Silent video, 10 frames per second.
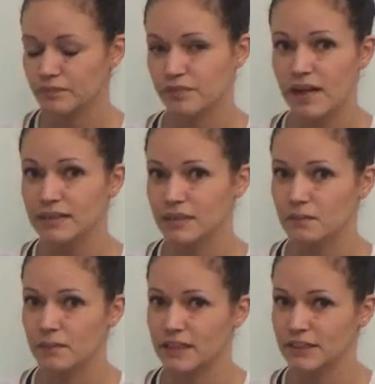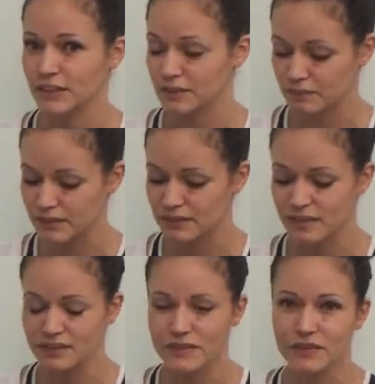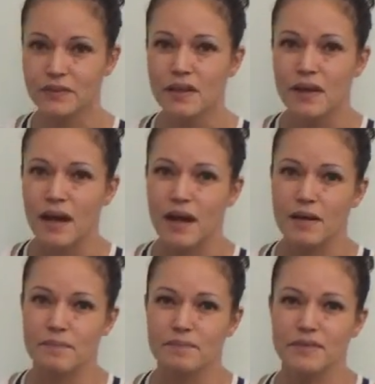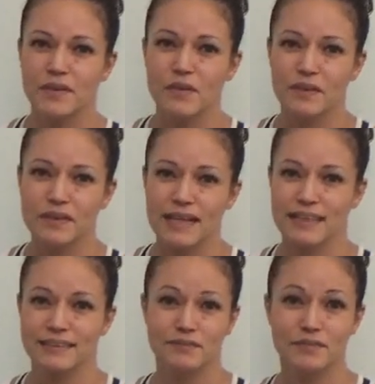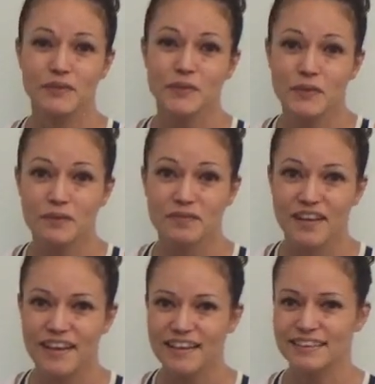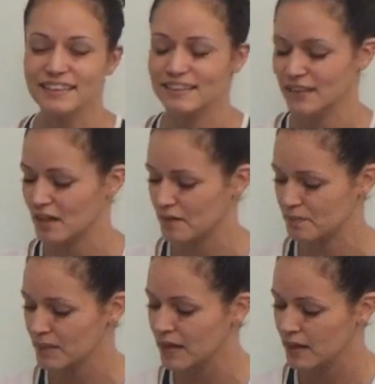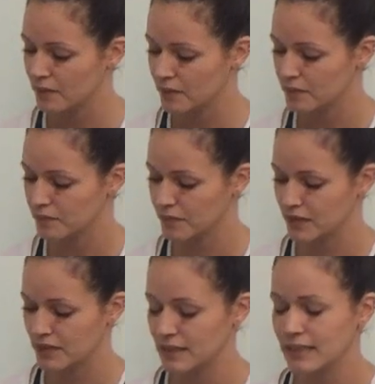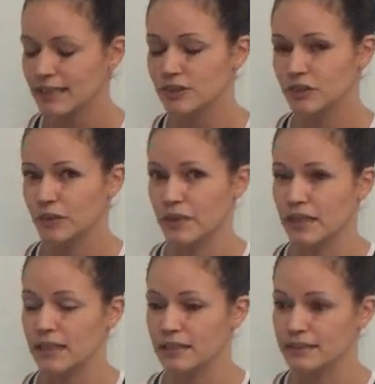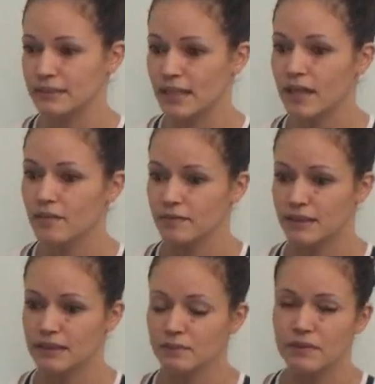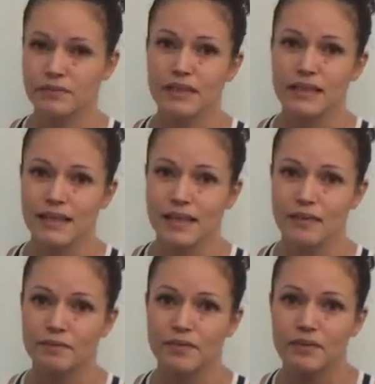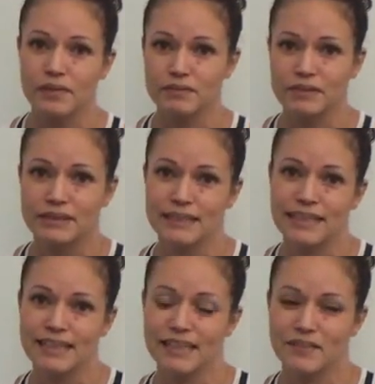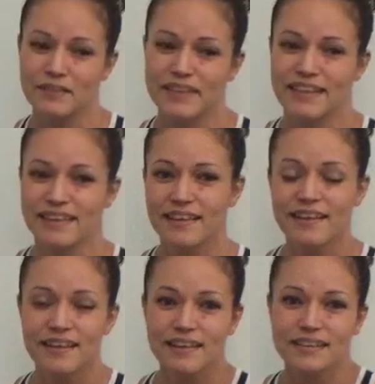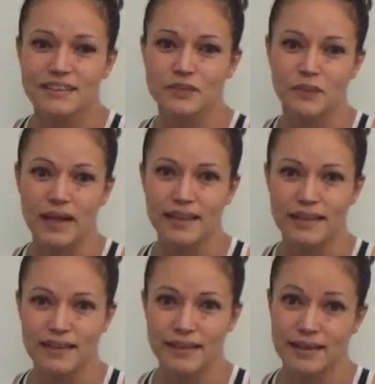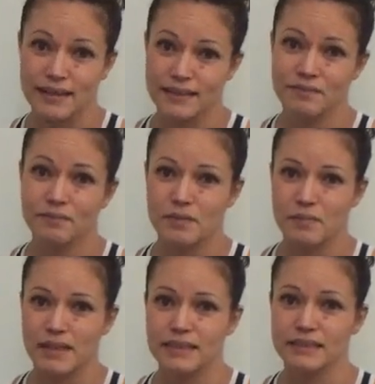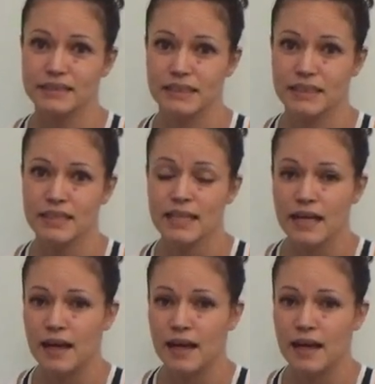floss compression, it's also known as a Voodoo floss. For the knee joint itself, it can be really helpful when we're dealing with swelling and inflammation.